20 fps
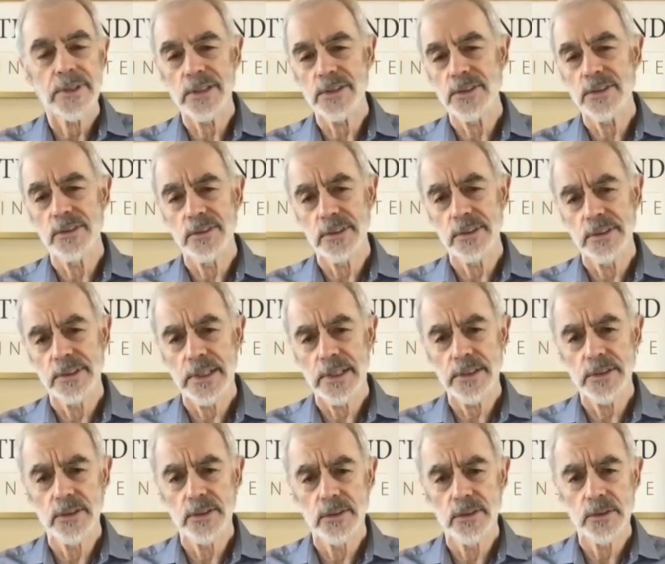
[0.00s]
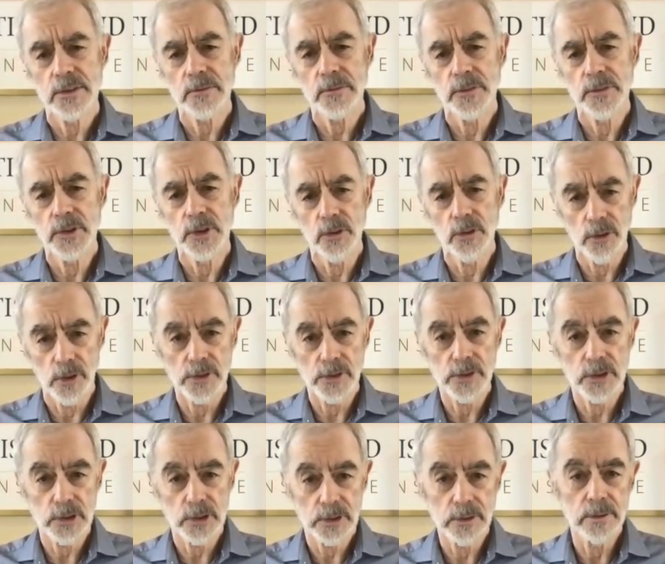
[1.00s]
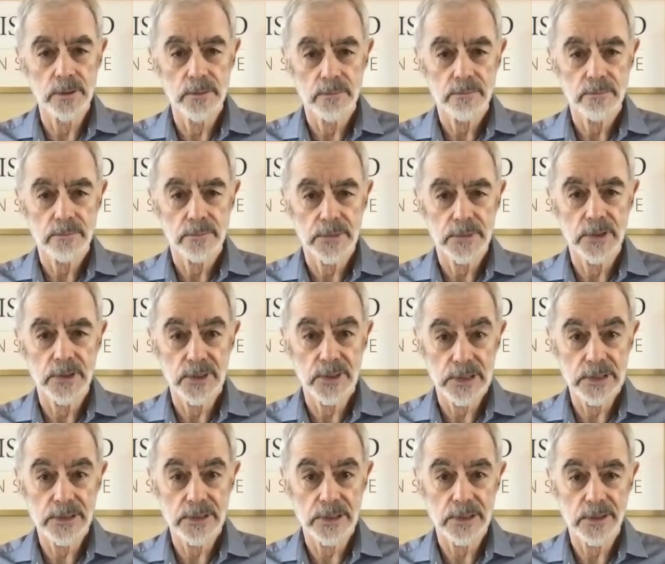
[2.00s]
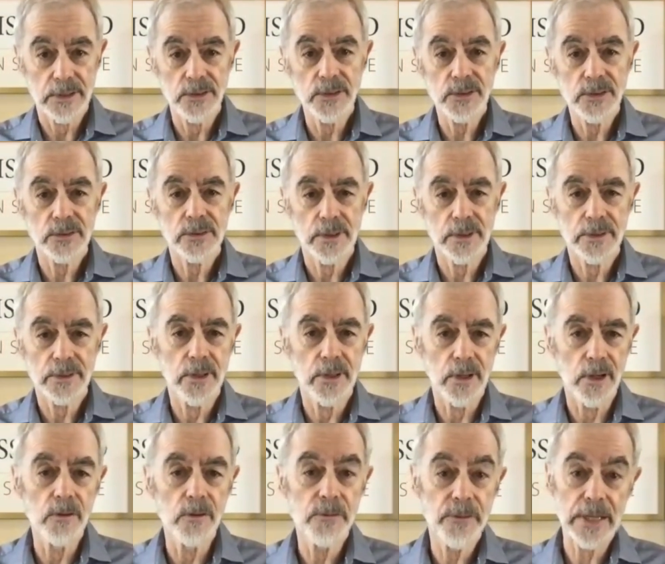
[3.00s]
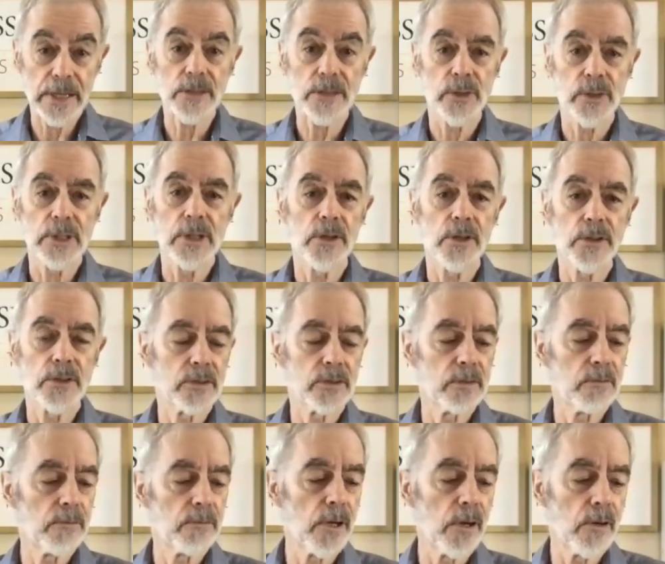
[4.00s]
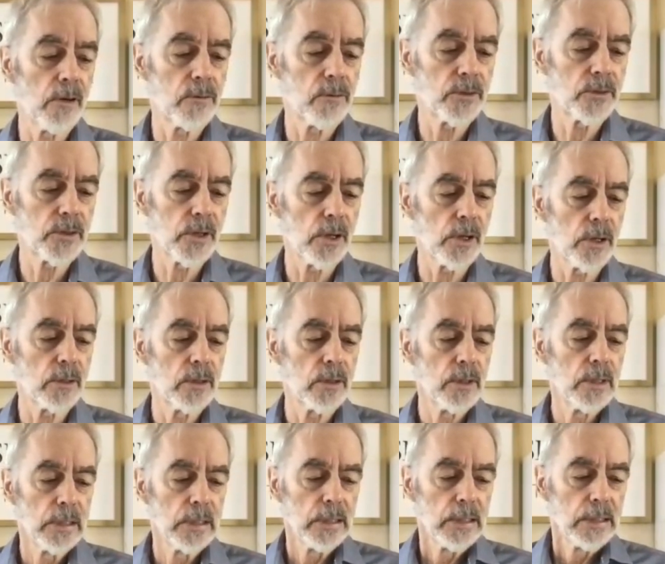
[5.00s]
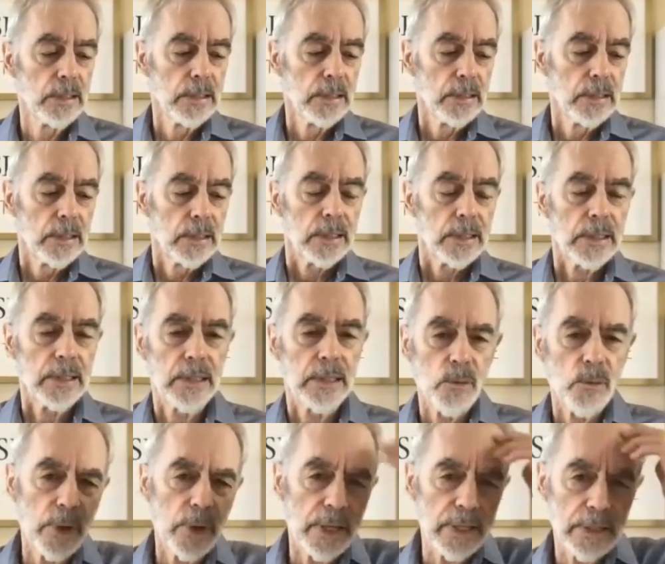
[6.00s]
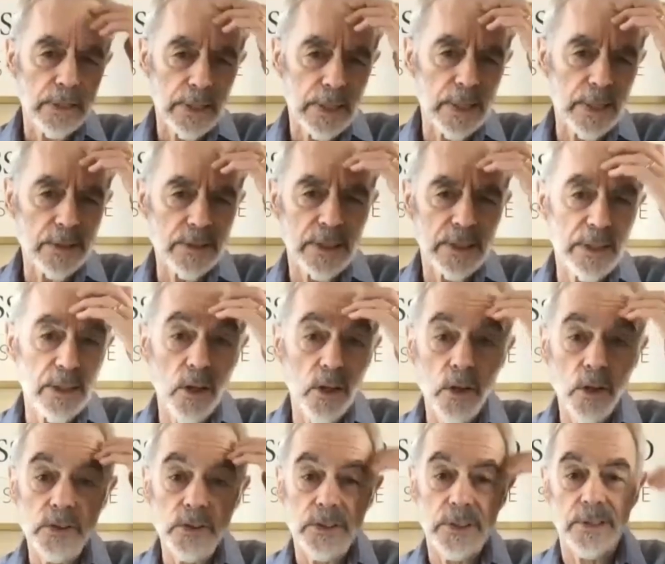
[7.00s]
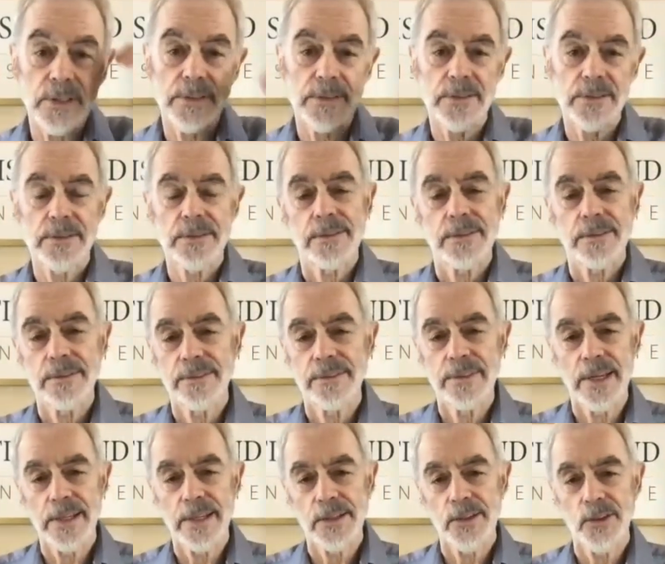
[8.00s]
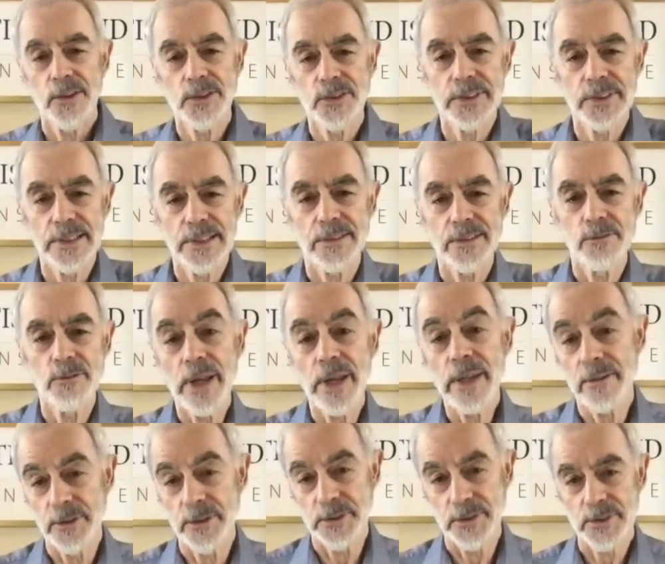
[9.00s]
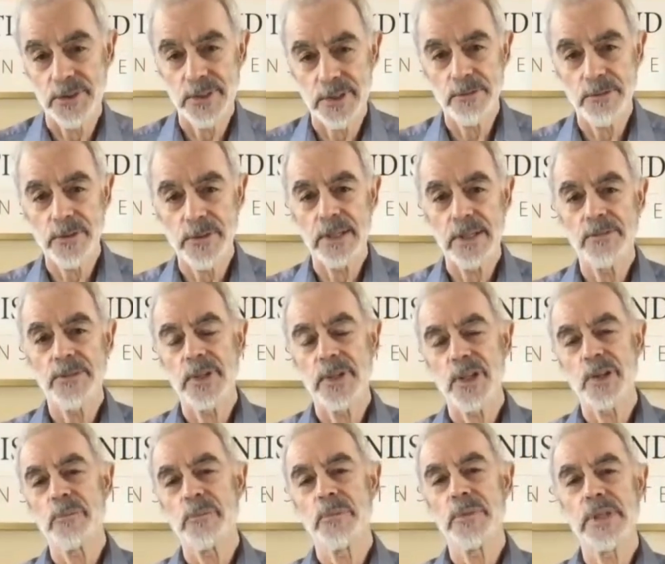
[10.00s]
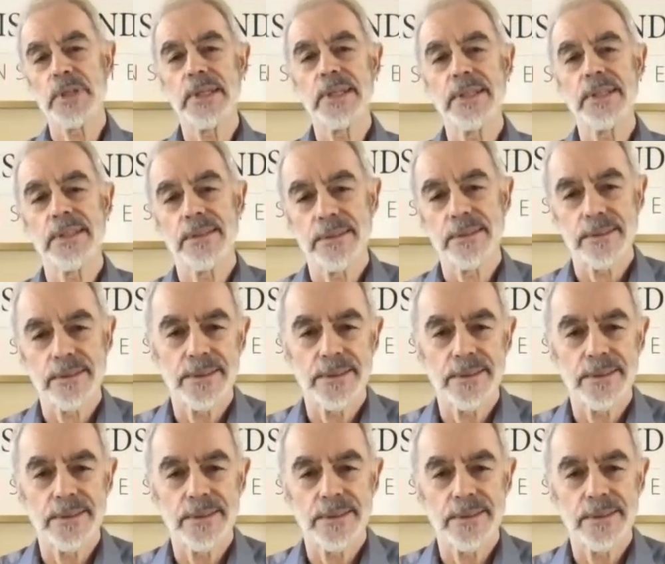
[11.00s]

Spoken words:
dozens and dozens of neurological diseases that olfactory loss is involved. So in a way, has it lost its diagnostic relevance? If it can be,